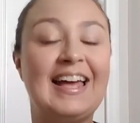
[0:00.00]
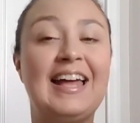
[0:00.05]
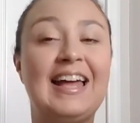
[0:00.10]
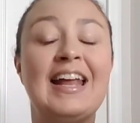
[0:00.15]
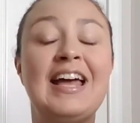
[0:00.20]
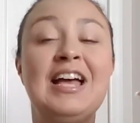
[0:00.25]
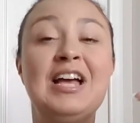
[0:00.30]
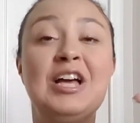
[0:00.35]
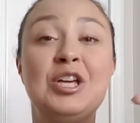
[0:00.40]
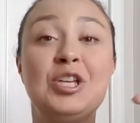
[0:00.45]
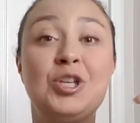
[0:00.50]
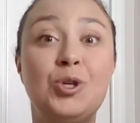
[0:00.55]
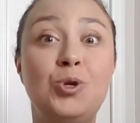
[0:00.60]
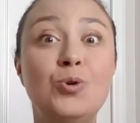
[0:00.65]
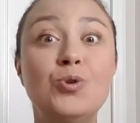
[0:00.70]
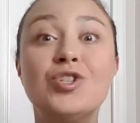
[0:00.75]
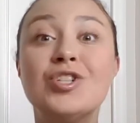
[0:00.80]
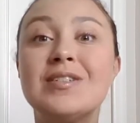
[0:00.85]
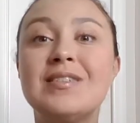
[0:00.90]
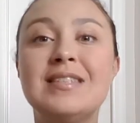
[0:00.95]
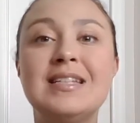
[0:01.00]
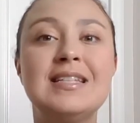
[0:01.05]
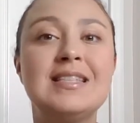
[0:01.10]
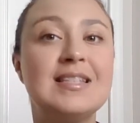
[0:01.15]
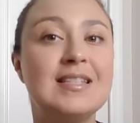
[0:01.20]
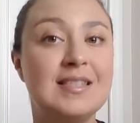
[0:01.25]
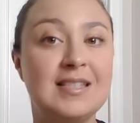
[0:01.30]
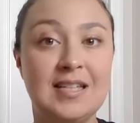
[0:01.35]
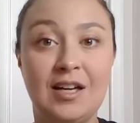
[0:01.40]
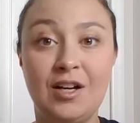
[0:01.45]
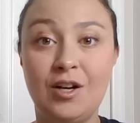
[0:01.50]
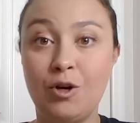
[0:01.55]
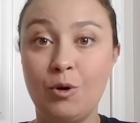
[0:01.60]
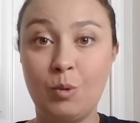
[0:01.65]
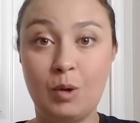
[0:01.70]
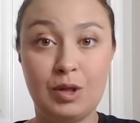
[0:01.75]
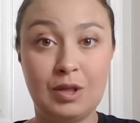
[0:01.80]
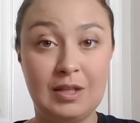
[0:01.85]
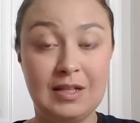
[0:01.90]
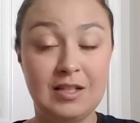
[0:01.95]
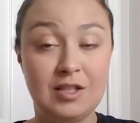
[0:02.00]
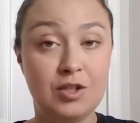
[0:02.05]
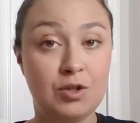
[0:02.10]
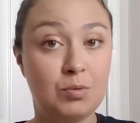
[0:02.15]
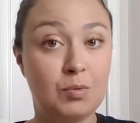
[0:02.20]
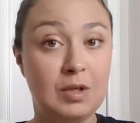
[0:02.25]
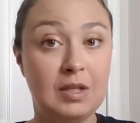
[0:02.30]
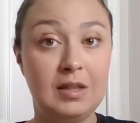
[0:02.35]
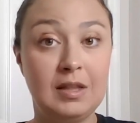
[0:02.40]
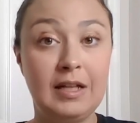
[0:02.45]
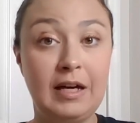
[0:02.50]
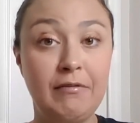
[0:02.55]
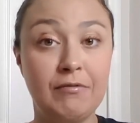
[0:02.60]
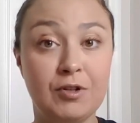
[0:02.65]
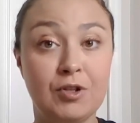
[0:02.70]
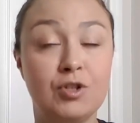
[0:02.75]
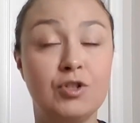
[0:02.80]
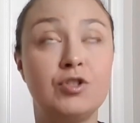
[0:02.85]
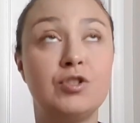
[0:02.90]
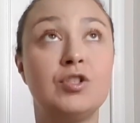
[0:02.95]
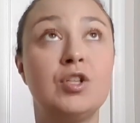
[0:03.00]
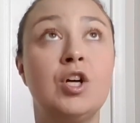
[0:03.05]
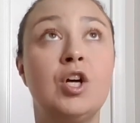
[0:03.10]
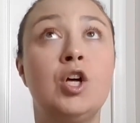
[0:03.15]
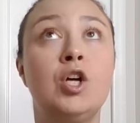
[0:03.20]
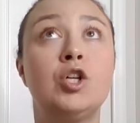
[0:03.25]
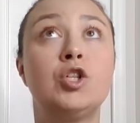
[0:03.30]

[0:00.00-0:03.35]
then you just need to tinker with these three levers.